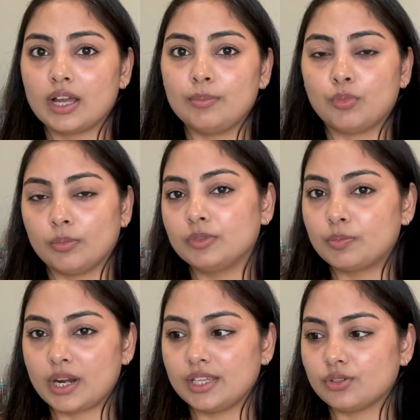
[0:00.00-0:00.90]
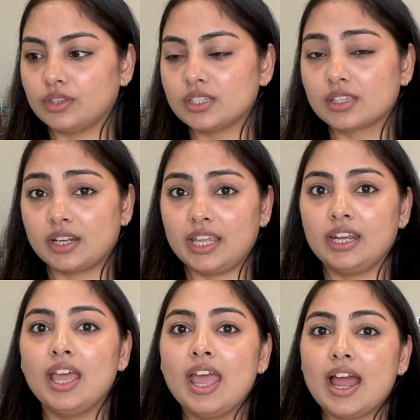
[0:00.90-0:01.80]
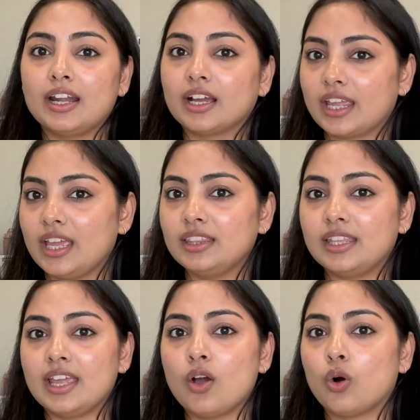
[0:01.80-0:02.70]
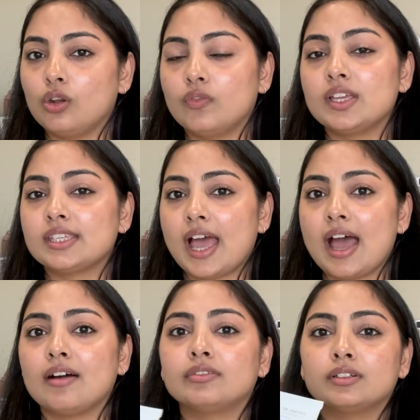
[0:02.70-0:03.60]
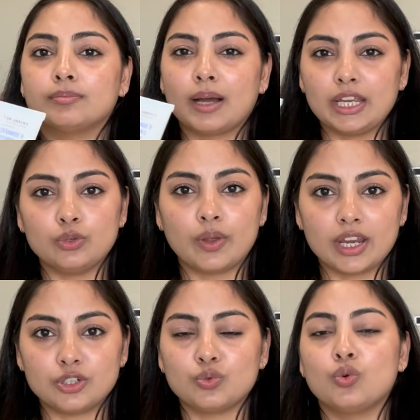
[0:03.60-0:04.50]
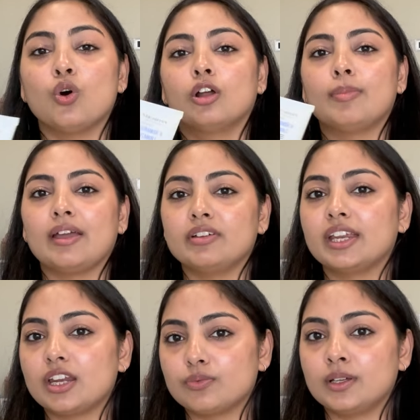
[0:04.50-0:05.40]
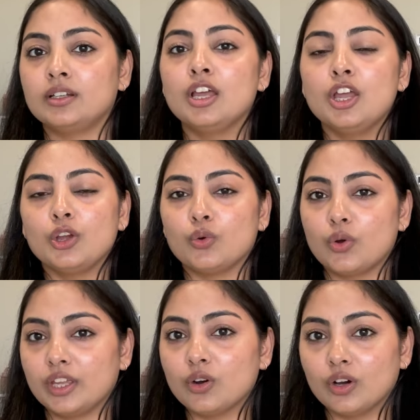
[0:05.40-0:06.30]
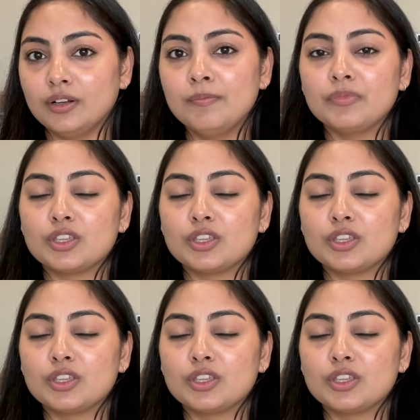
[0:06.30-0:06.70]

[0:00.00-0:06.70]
I'll pop the price on the screen, and again they always have buy to get two or buy one get one going on,